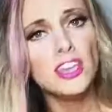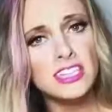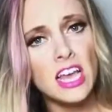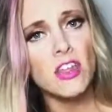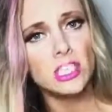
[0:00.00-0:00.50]
Are you
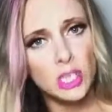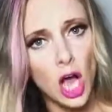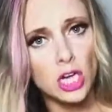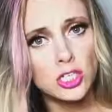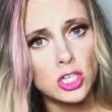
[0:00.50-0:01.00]
gonna tell the
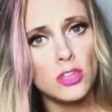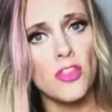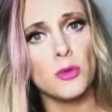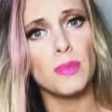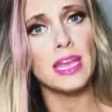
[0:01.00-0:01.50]

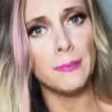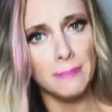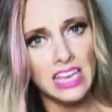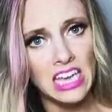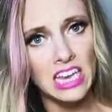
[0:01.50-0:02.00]
doctor that they're
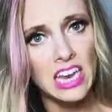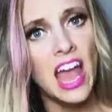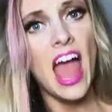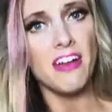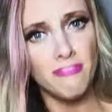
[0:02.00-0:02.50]
being
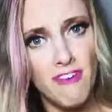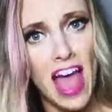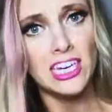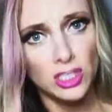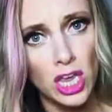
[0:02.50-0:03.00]
mean and
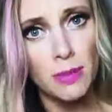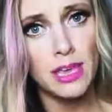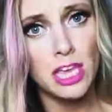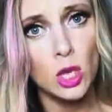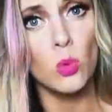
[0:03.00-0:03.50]
fat
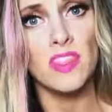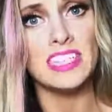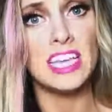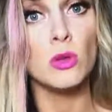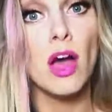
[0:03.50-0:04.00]
shaming you when
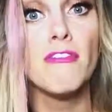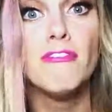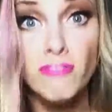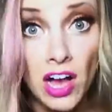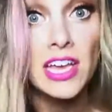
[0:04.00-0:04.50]
they say you
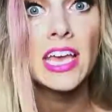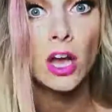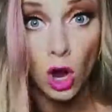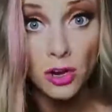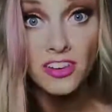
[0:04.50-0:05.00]
have
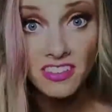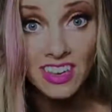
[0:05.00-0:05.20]
fucking heart